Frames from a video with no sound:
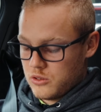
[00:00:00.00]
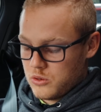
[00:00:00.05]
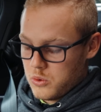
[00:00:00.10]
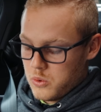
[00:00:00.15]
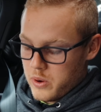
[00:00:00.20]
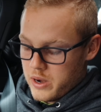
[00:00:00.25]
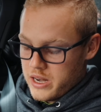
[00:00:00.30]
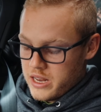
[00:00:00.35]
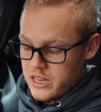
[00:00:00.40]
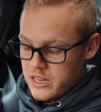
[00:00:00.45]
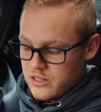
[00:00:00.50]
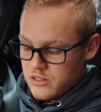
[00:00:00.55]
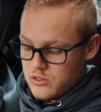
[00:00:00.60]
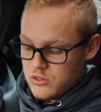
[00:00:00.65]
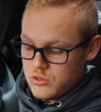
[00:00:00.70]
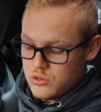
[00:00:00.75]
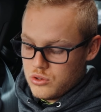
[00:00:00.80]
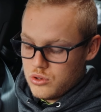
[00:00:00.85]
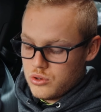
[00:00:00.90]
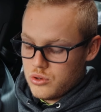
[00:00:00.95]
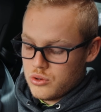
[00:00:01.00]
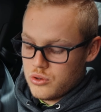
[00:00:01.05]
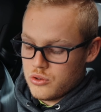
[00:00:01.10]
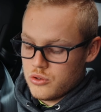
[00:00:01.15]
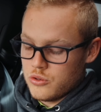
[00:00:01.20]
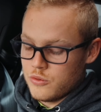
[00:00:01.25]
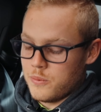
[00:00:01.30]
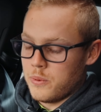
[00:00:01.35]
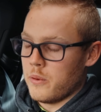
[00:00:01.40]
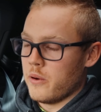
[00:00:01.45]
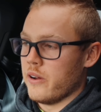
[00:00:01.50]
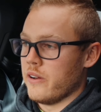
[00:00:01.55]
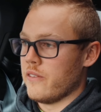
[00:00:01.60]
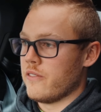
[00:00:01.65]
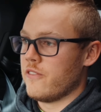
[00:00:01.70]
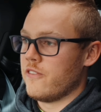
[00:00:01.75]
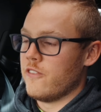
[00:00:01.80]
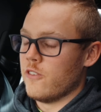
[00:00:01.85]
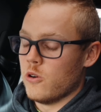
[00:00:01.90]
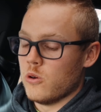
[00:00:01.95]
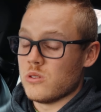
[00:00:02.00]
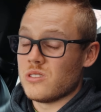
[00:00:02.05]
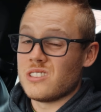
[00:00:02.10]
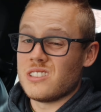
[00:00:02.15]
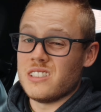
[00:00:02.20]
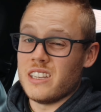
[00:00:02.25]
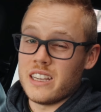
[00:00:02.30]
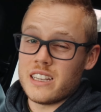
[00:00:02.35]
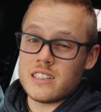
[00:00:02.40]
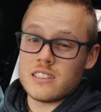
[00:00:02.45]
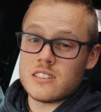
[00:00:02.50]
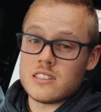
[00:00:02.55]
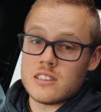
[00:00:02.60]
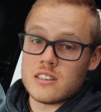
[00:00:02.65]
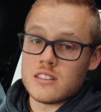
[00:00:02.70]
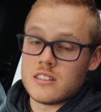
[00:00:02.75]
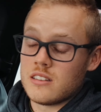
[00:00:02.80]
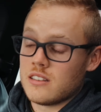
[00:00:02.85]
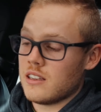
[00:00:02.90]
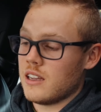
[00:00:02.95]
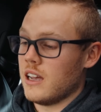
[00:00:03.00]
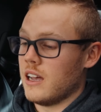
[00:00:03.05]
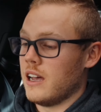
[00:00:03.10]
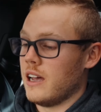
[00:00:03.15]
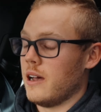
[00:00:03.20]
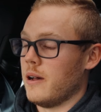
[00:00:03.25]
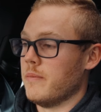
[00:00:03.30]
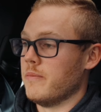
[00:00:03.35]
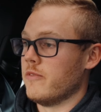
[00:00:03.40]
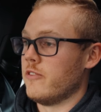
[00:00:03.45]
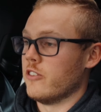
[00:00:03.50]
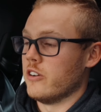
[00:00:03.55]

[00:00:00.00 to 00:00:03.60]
22.46